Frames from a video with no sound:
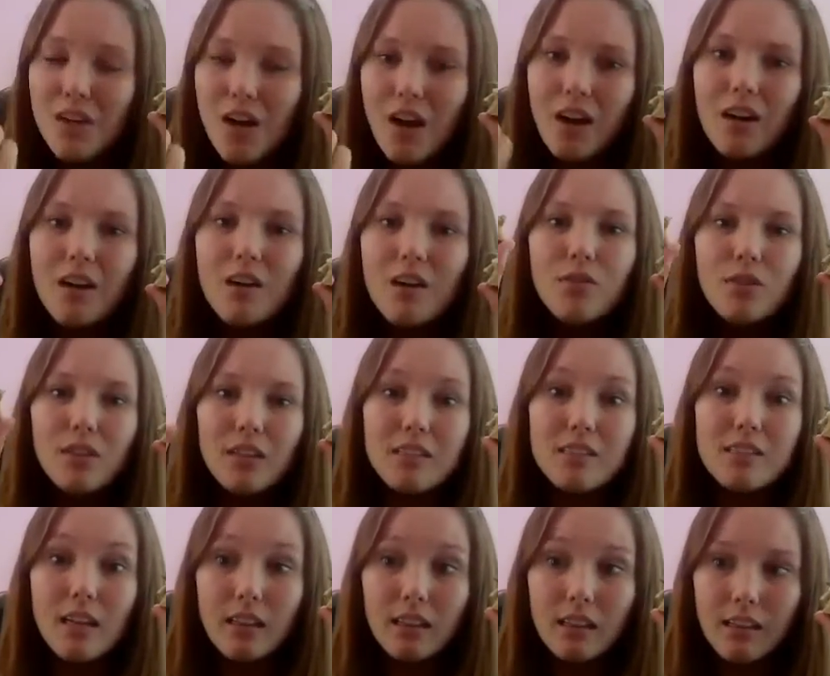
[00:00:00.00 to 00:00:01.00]
scarf
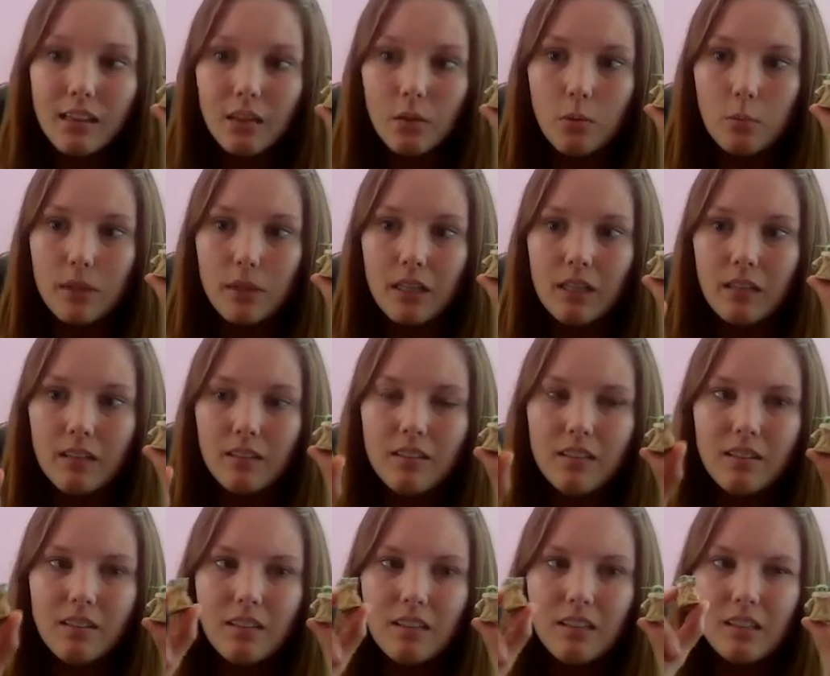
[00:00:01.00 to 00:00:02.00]
is a little bit
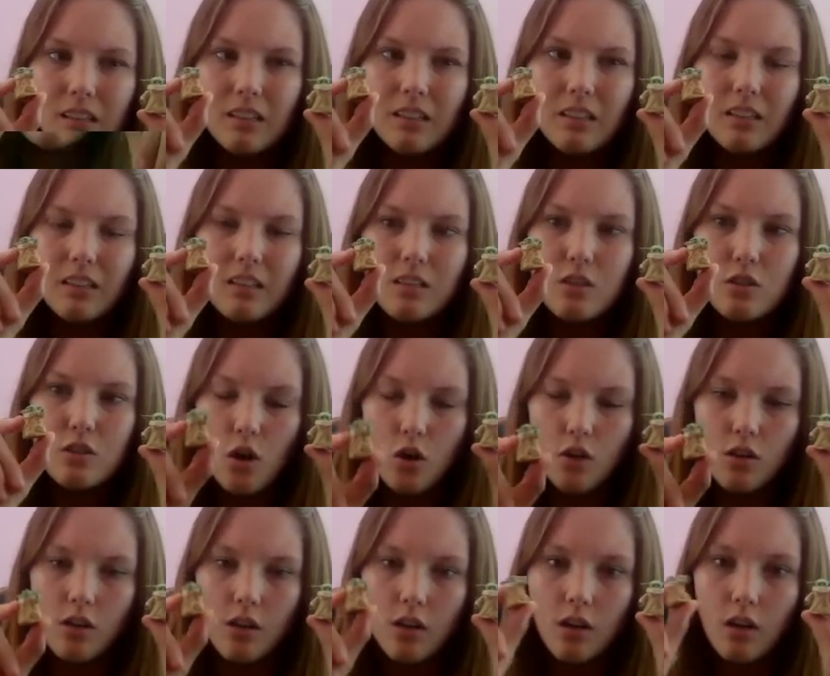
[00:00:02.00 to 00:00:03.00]

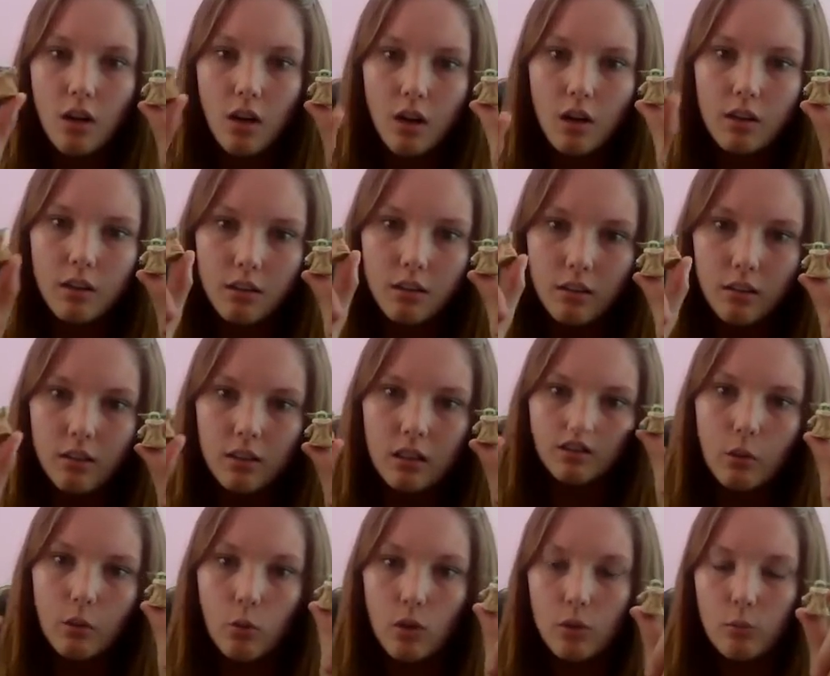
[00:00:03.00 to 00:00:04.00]
darker on
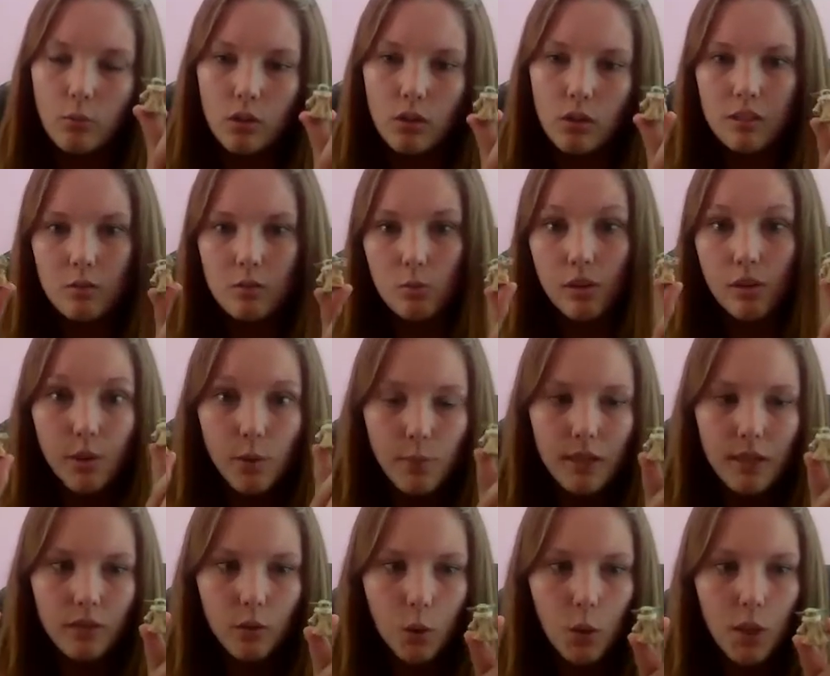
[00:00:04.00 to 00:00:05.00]
the one where he's with the
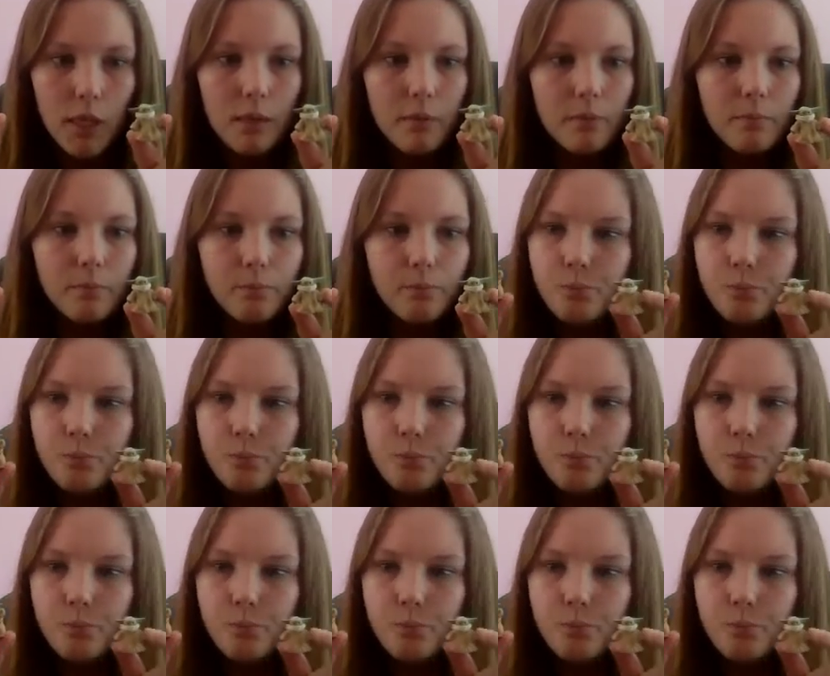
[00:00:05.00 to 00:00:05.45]
Mandalorian.